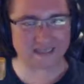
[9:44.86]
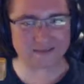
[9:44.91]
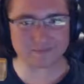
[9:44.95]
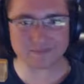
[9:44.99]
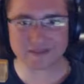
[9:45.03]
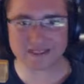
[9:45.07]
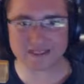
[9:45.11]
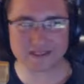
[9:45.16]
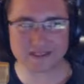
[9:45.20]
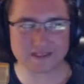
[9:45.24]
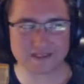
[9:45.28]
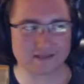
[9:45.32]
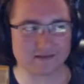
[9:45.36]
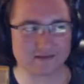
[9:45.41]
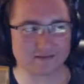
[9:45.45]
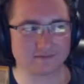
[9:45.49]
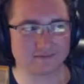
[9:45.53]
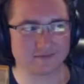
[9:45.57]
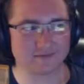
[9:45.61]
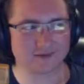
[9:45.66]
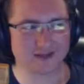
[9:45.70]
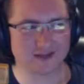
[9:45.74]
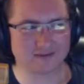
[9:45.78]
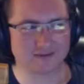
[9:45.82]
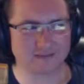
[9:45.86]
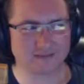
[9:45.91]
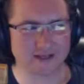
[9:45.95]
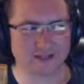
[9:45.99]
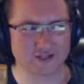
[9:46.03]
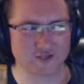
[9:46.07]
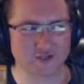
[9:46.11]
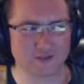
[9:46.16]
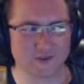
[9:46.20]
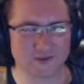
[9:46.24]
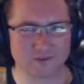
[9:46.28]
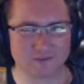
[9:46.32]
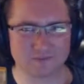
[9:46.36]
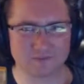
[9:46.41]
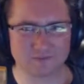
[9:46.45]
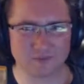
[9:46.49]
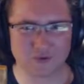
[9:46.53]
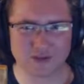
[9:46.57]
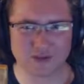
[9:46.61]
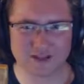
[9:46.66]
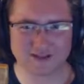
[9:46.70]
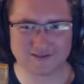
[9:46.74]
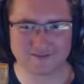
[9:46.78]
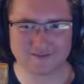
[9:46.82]
me. Add you on
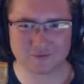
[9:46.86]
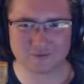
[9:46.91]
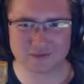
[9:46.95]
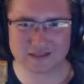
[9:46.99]
what? What?